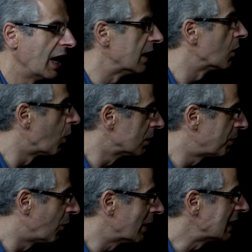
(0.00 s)
and at
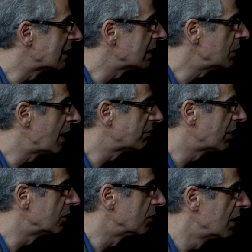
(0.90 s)
one point the
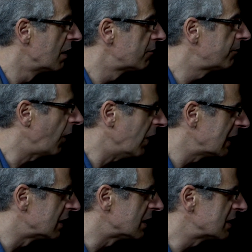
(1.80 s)
UFO
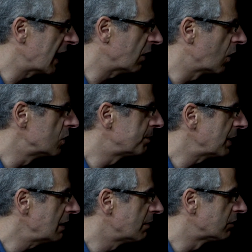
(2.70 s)
fired a narrow
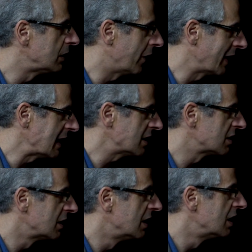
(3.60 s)
beam of
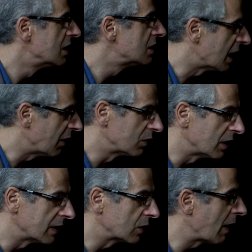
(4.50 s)
light down
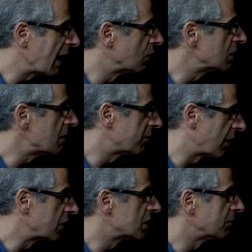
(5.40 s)
at the ground in
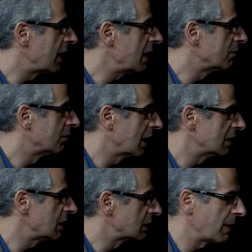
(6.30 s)
front of him
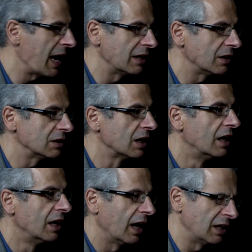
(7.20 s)
and his men,
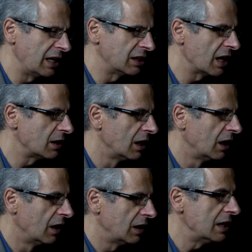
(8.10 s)
and he said
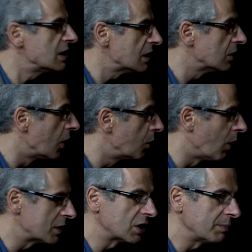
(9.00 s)
he didn't know
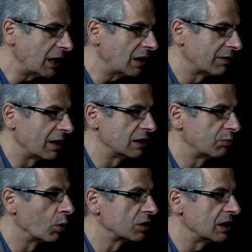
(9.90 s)
what to make of
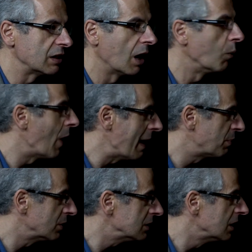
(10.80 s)
this. Was it a
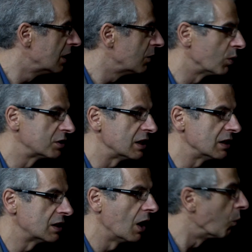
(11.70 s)
weapon? Was
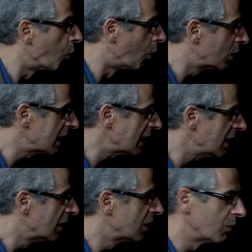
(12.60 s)
it a
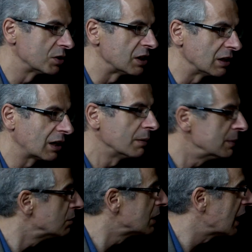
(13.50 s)
warning? Was it
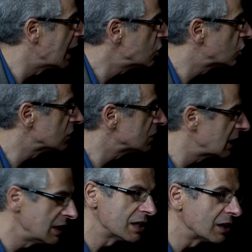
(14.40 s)
communication?
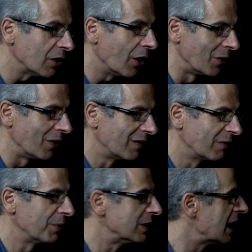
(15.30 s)
He didn't know.
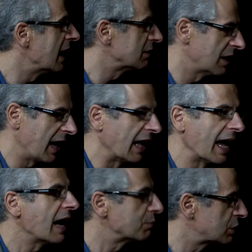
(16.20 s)
but
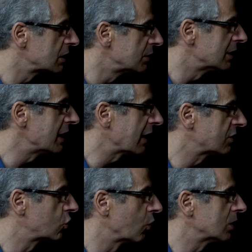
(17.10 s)
an absolutely
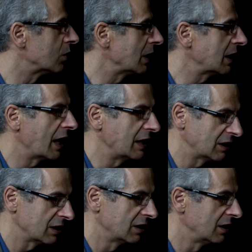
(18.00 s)
extraordinary case.